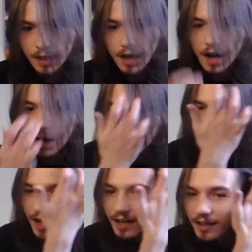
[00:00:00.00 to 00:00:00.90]
Oh
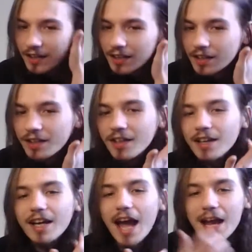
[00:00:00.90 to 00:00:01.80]
hey.
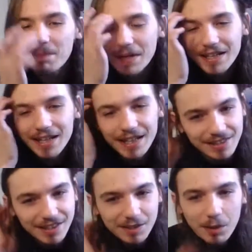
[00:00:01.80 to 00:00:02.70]
Hey Pete
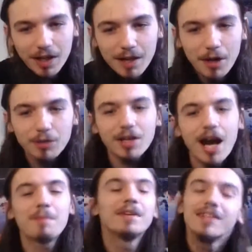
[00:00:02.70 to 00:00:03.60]
Hickson, what up? Oh,
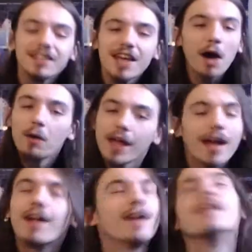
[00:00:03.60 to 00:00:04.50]
copying the tone
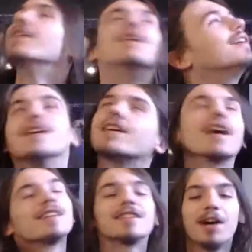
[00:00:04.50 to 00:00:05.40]
hair.
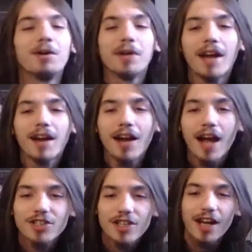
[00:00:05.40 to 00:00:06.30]
Got the tone hair,
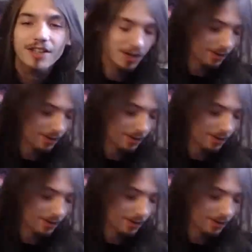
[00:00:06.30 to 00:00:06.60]
hashtag tone